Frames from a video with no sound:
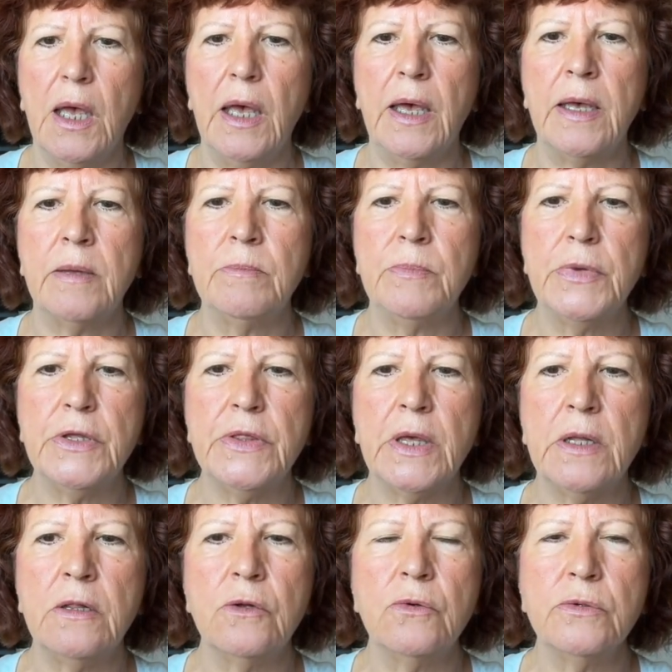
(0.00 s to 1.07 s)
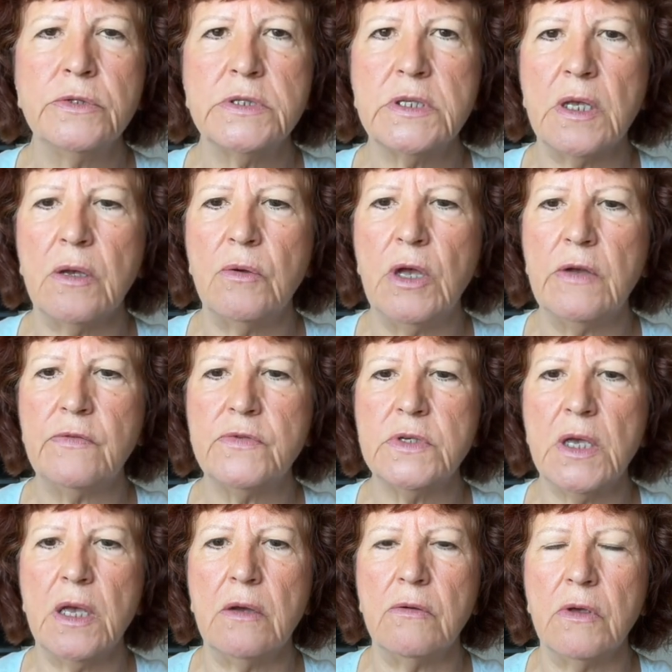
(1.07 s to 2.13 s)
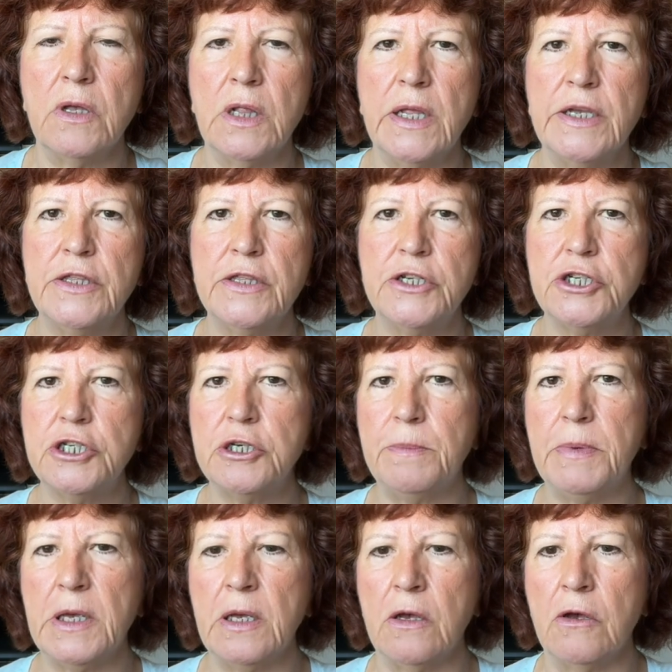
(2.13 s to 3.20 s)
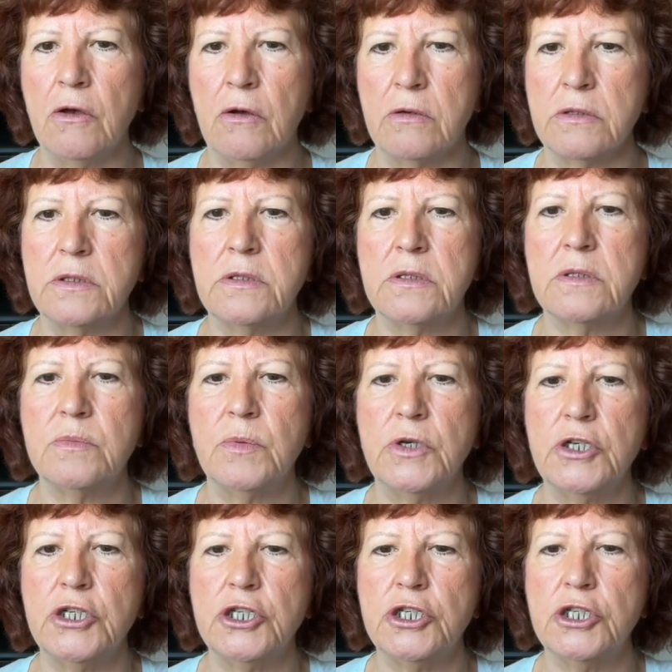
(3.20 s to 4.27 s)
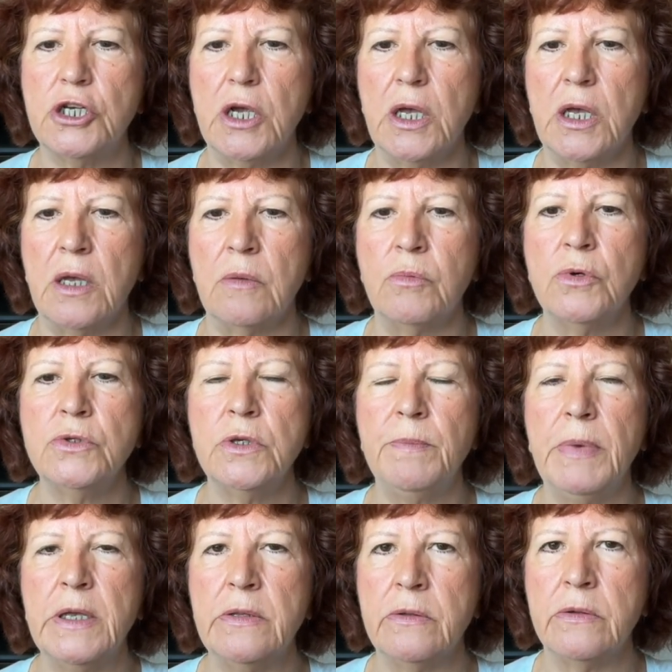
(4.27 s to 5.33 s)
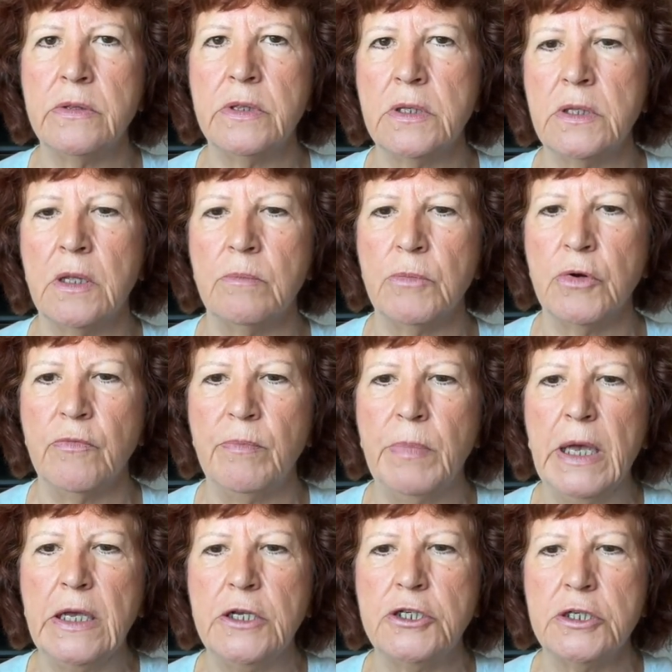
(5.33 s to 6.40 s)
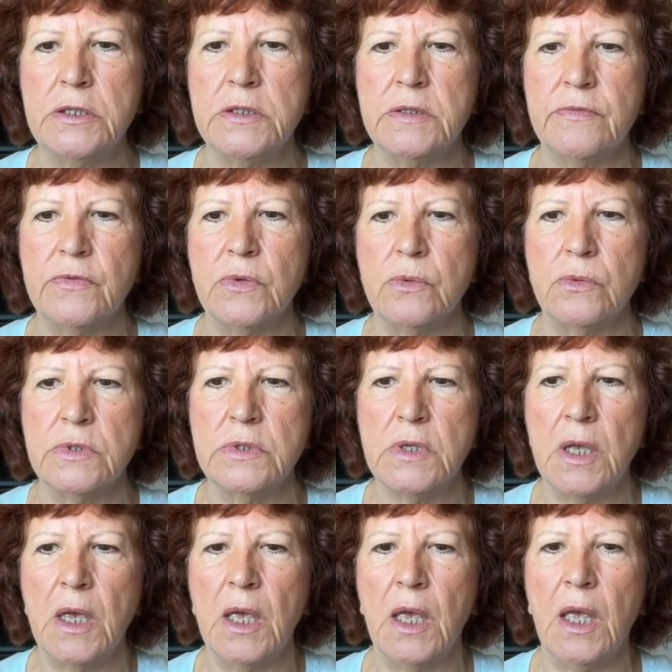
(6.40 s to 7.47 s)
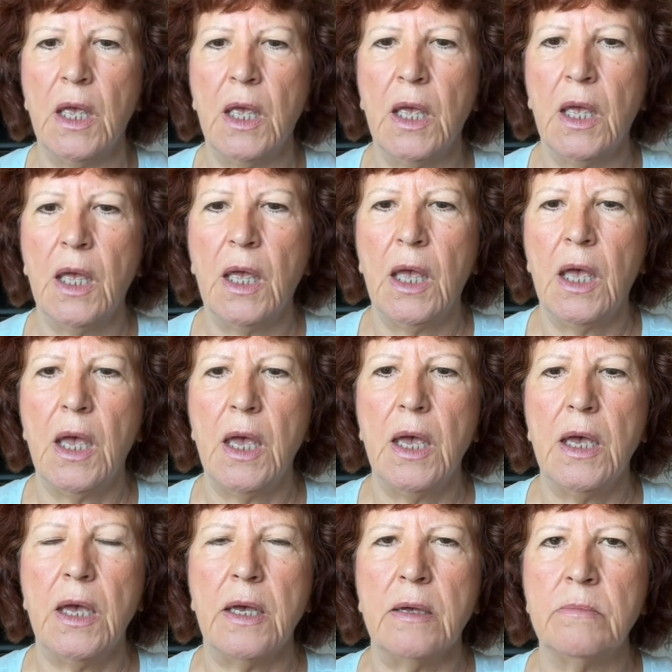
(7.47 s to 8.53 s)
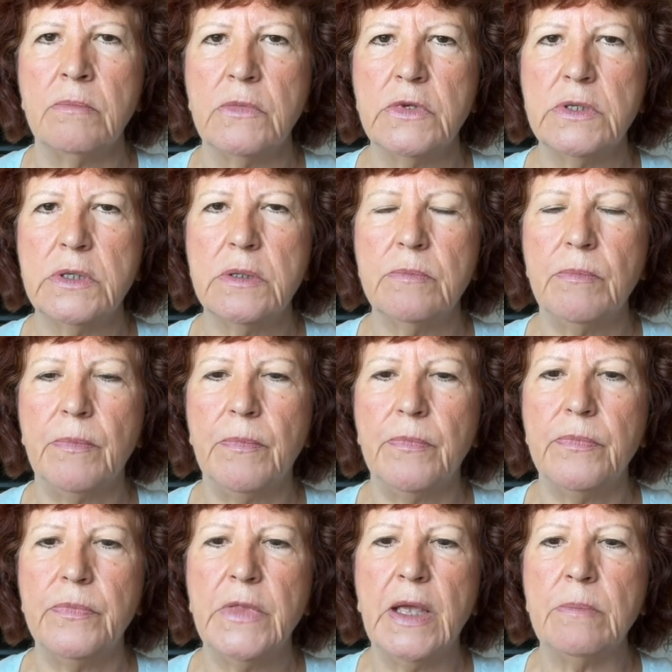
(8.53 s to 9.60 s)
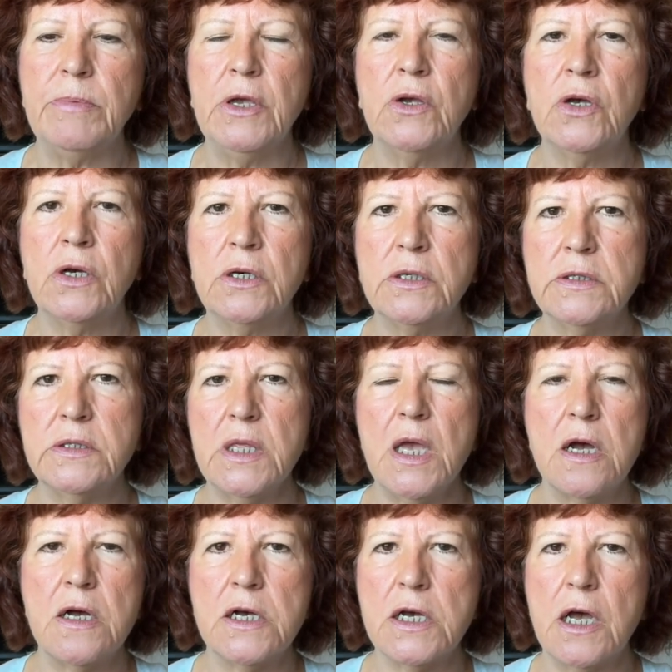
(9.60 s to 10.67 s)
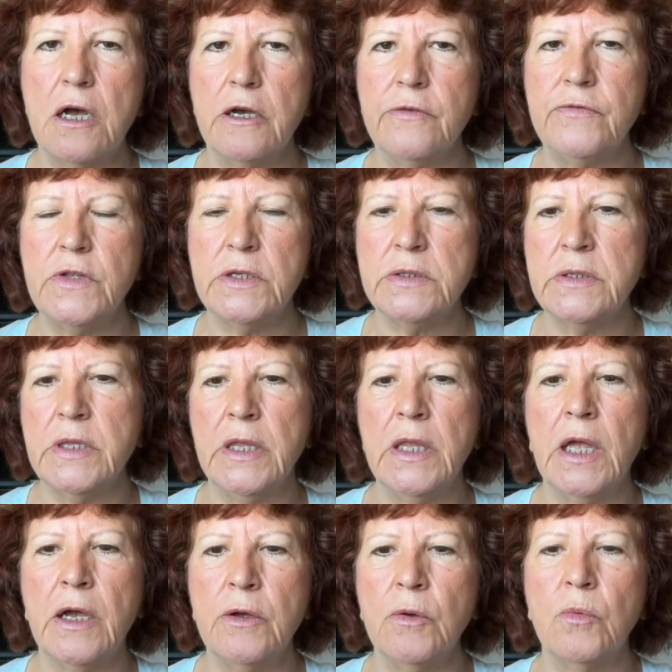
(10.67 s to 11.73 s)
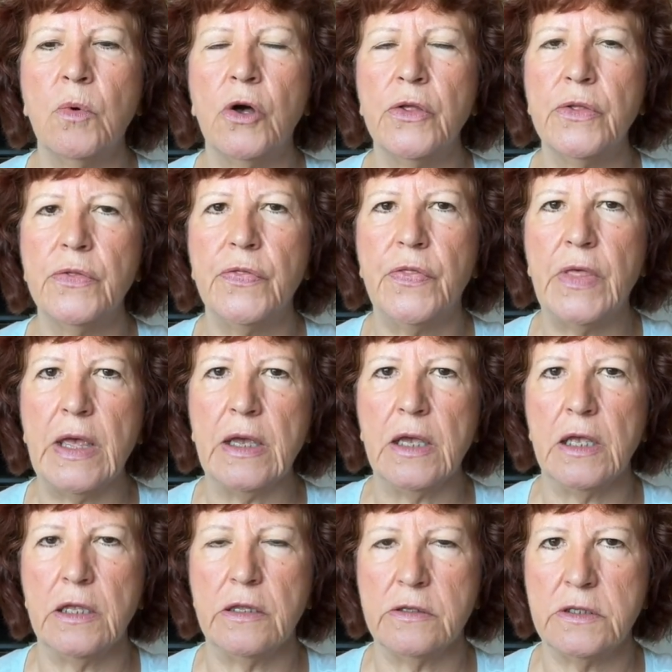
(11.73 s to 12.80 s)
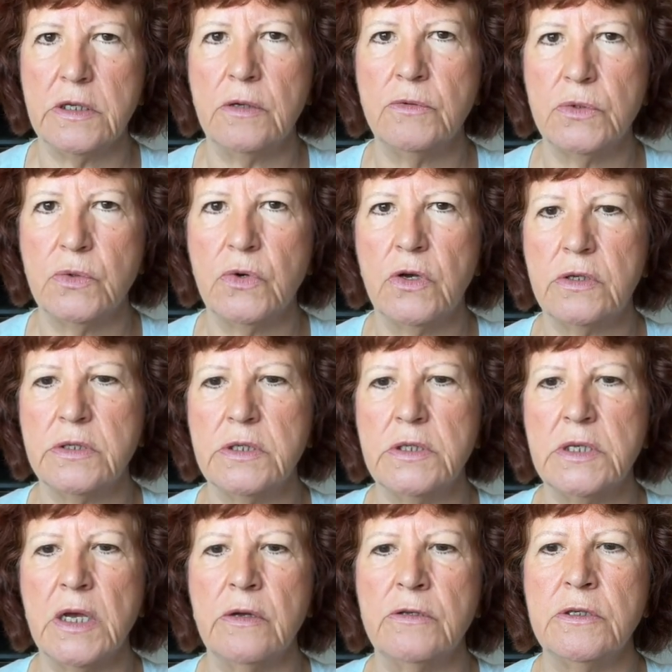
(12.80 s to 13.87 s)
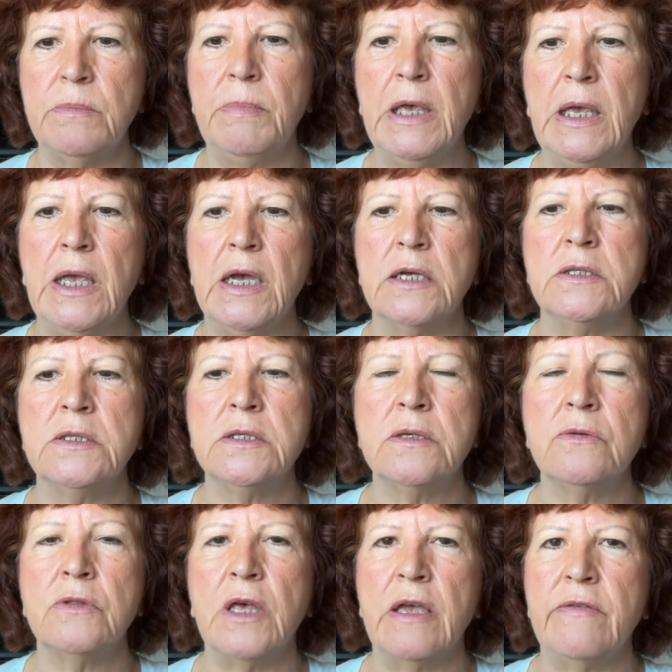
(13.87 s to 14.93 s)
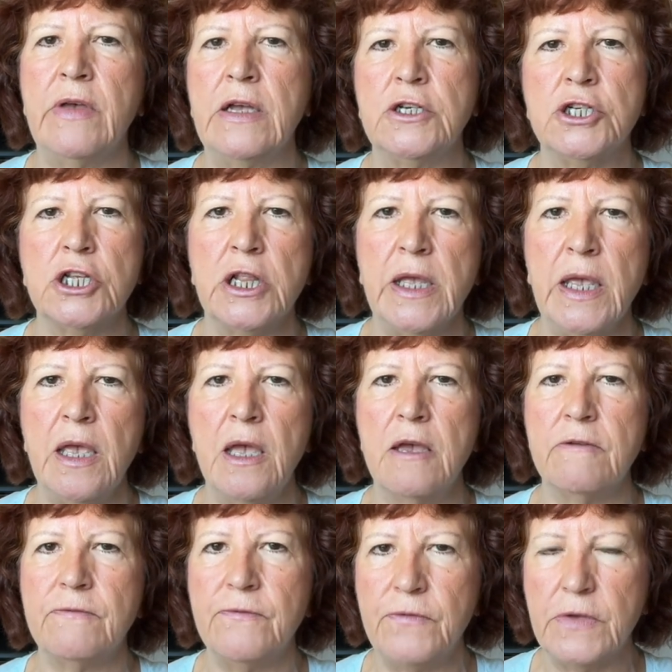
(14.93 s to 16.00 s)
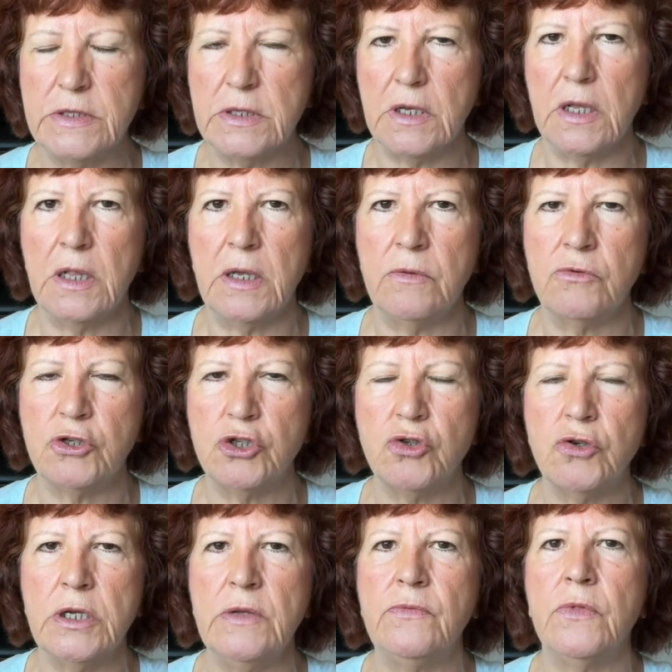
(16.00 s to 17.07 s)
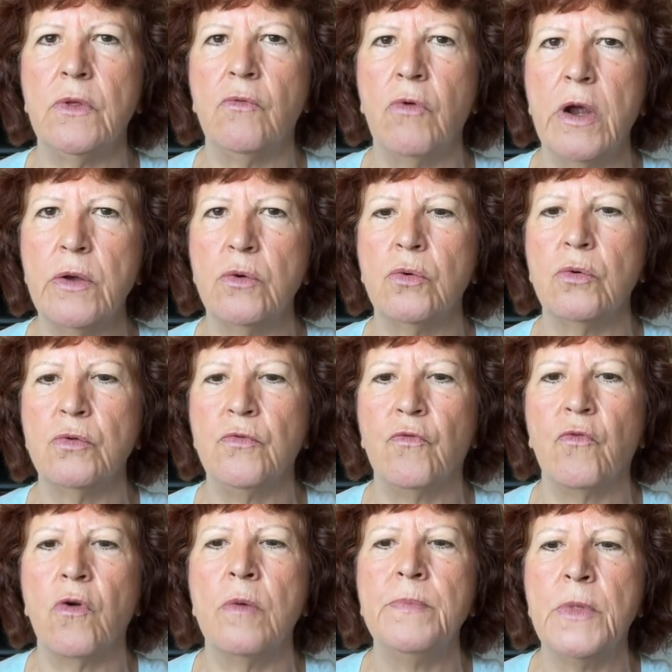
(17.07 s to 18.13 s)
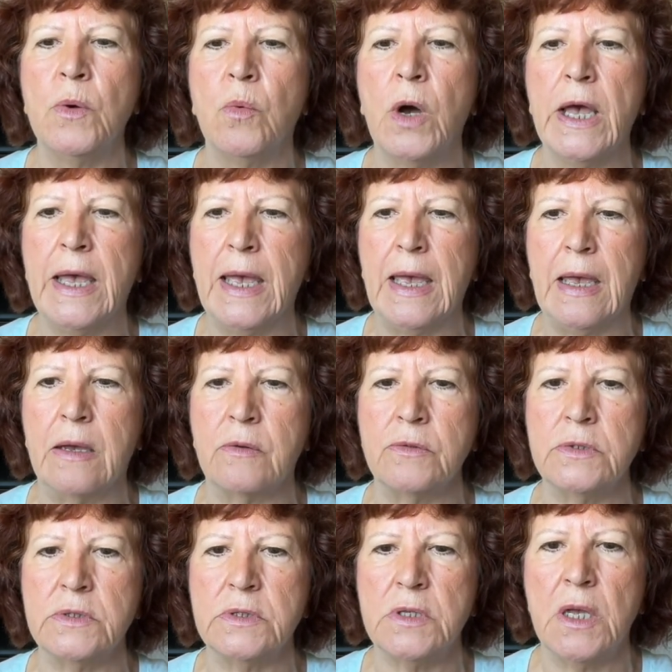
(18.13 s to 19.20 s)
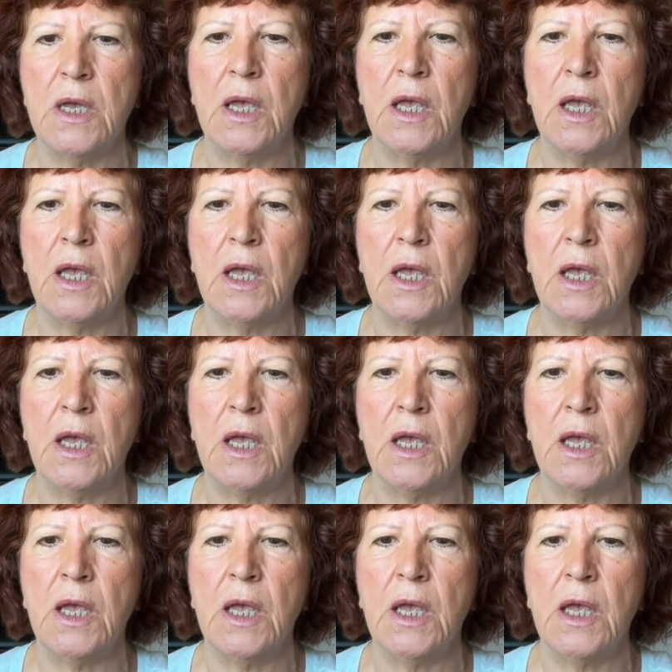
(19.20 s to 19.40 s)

But they'll also have to calculate the shipping costs, which will depend on the number of pages, of course. Now, because the archive doesn't know what their total cost is going to be until they've actually physically retrieved the record from the warehouse,